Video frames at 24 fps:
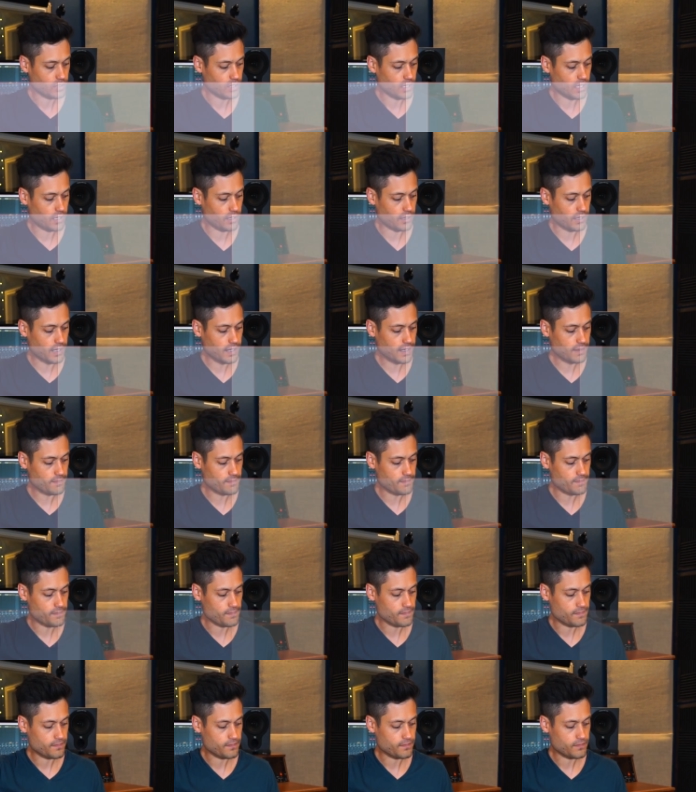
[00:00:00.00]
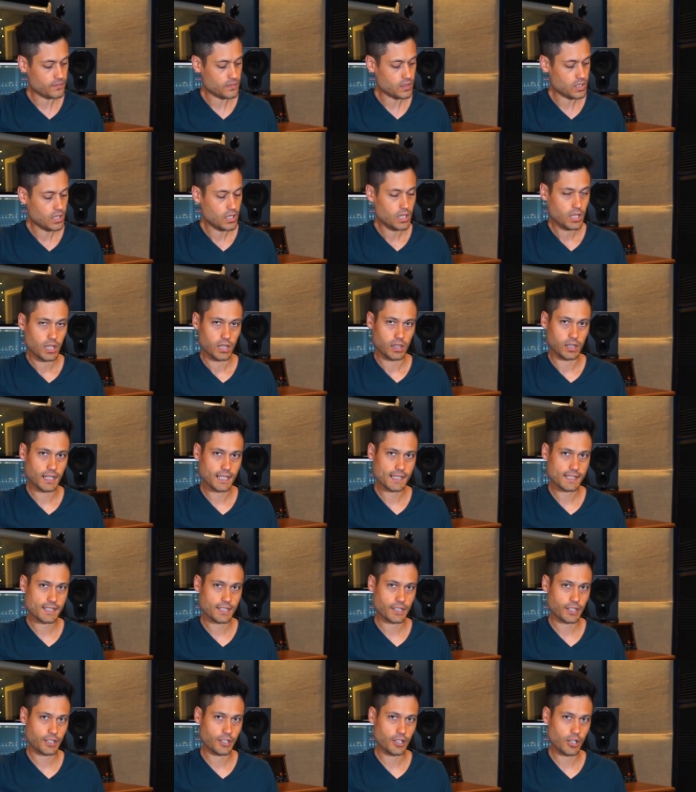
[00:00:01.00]
All right,
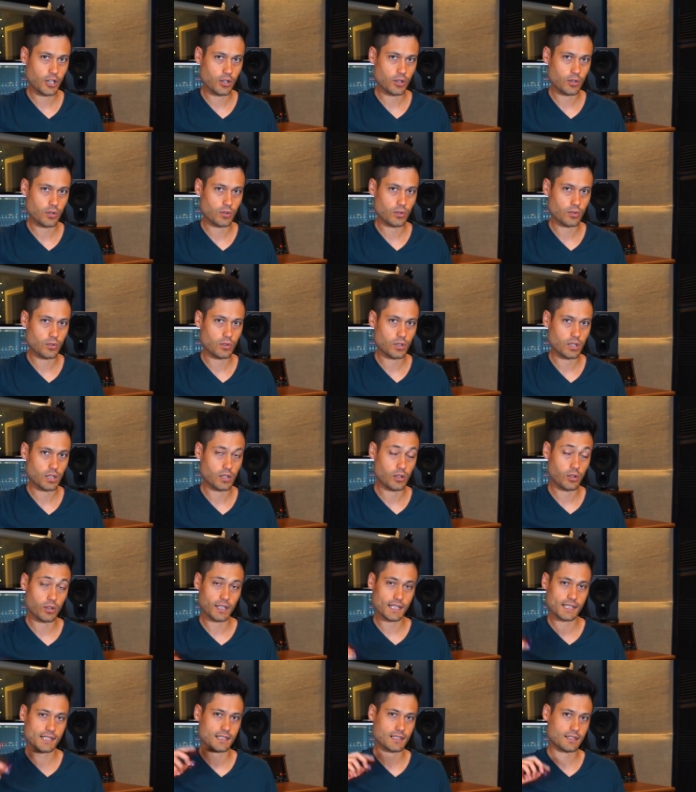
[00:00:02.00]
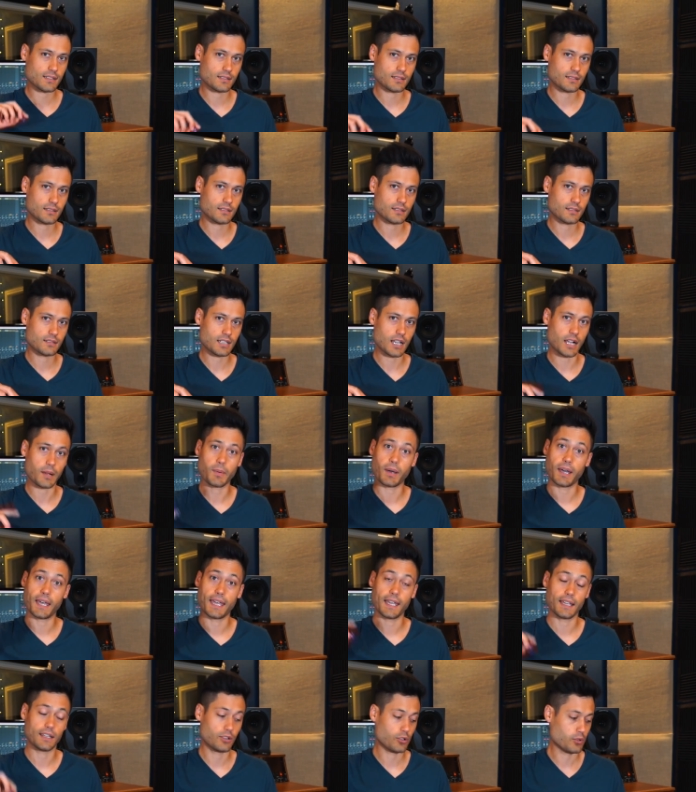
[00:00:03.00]
let's go. Well, let's talk
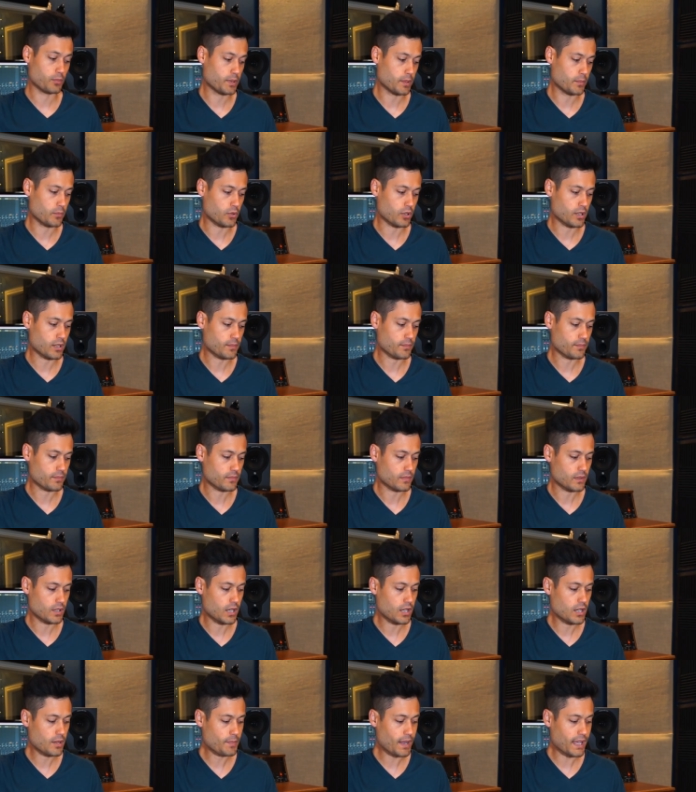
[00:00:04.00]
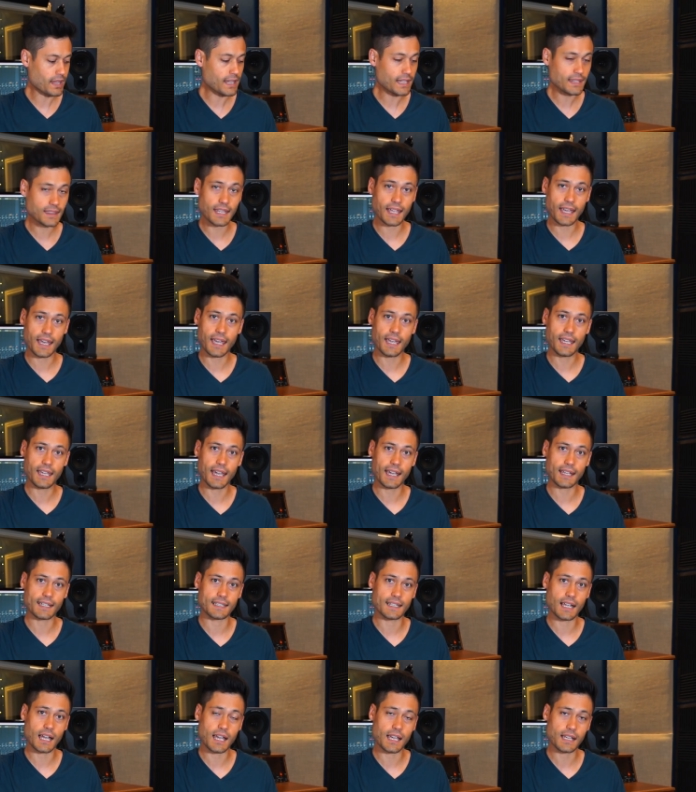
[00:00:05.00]
about A a little bit more. I like the A
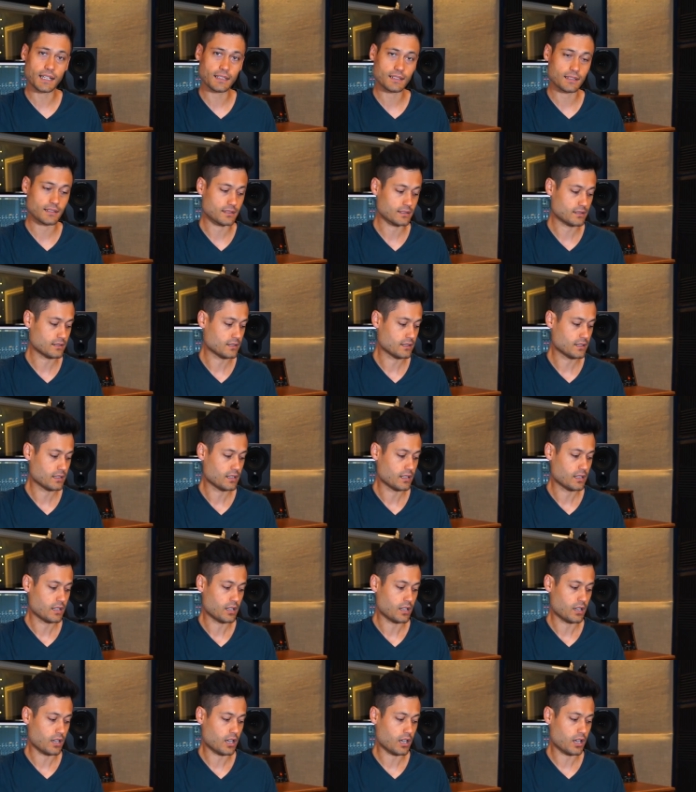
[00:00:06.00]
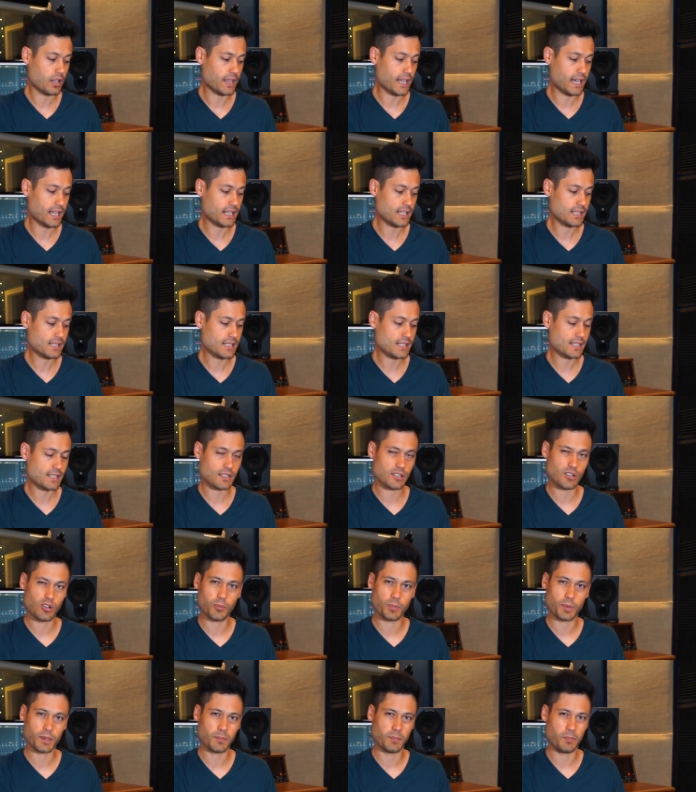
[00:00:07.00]
add 9. All that is an
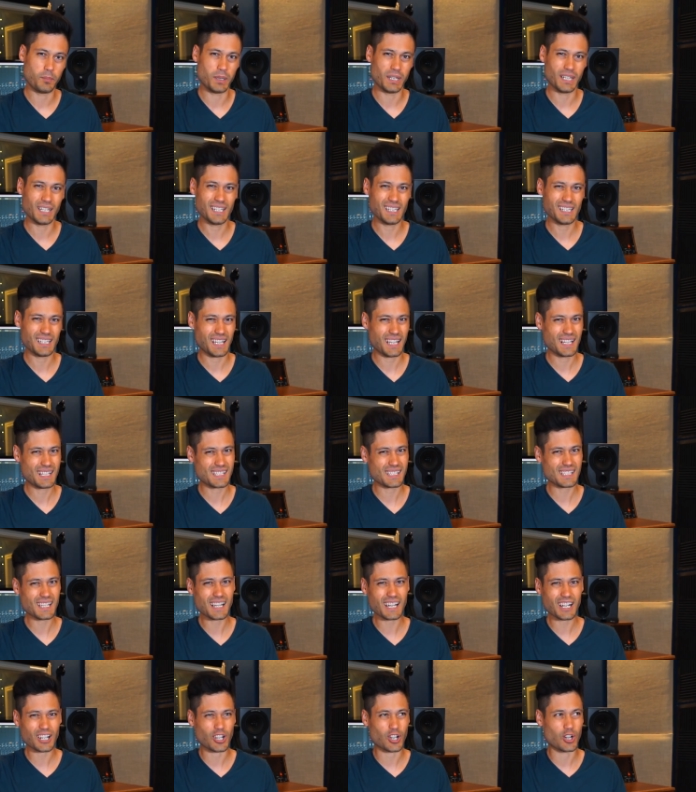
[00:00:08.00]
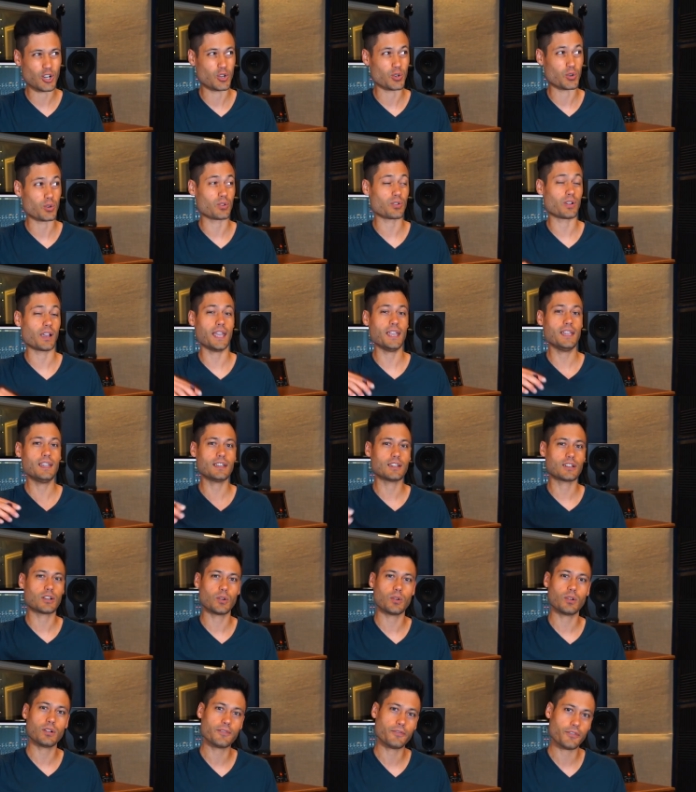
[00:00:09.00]
open B. It's not a great
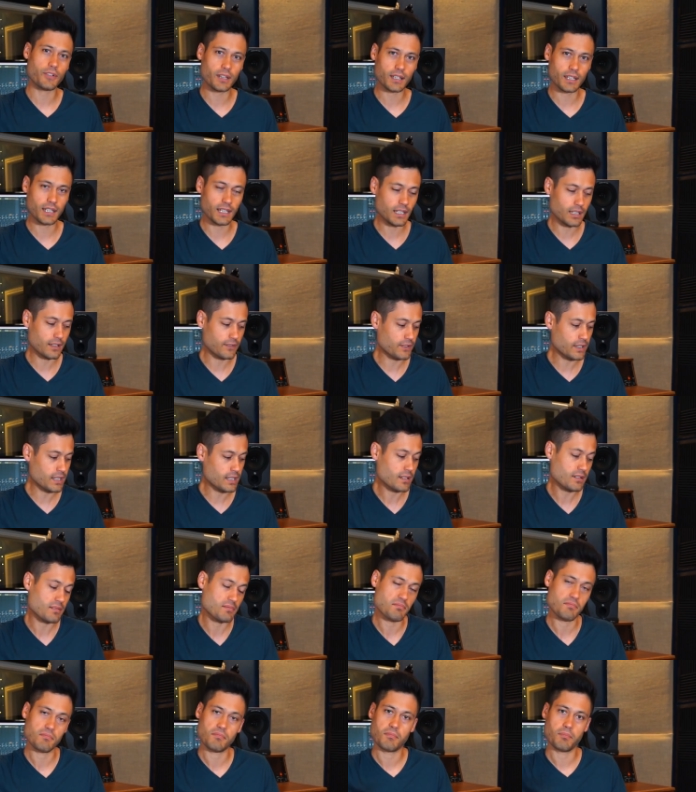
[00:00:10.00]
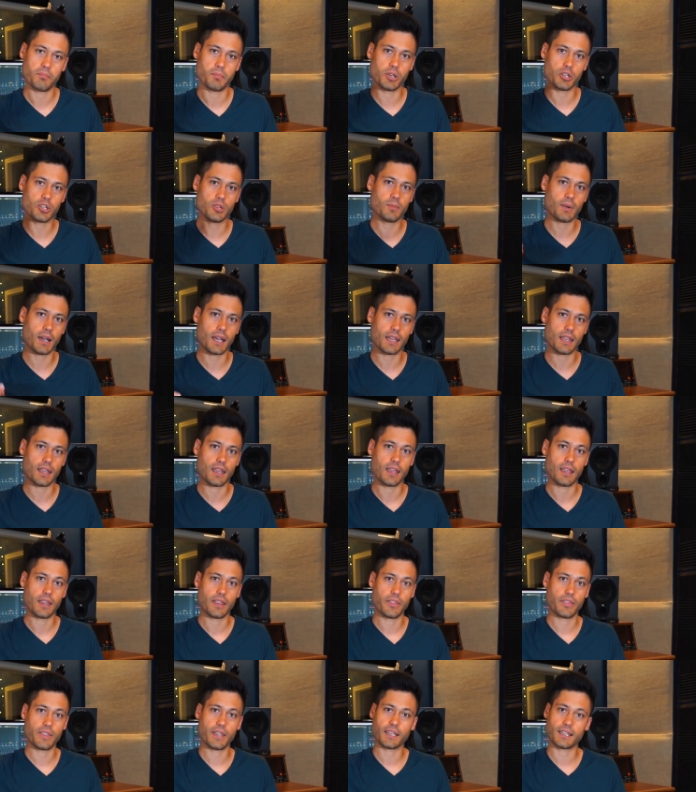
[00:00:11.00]
chord for the key of D, but you might
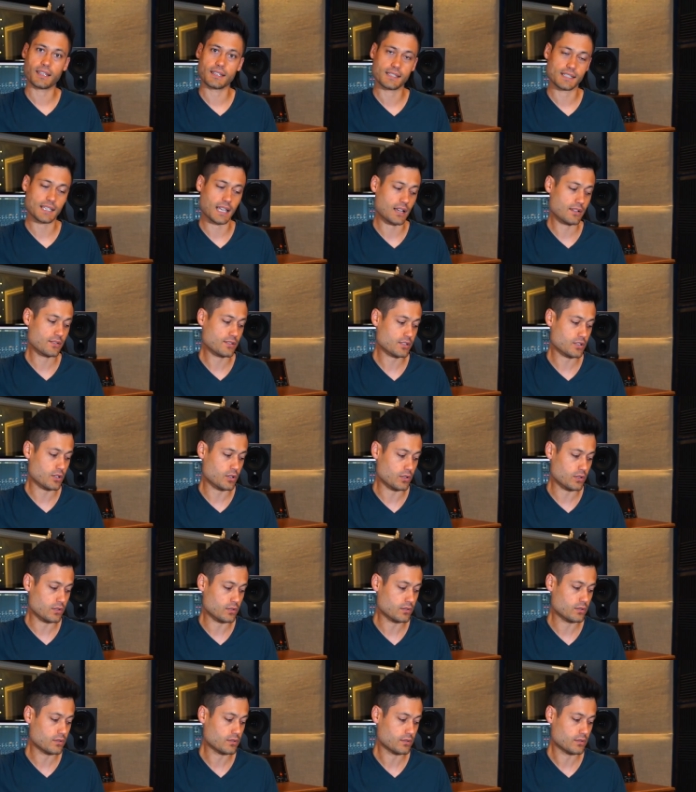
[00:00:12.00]
think it sounds cool.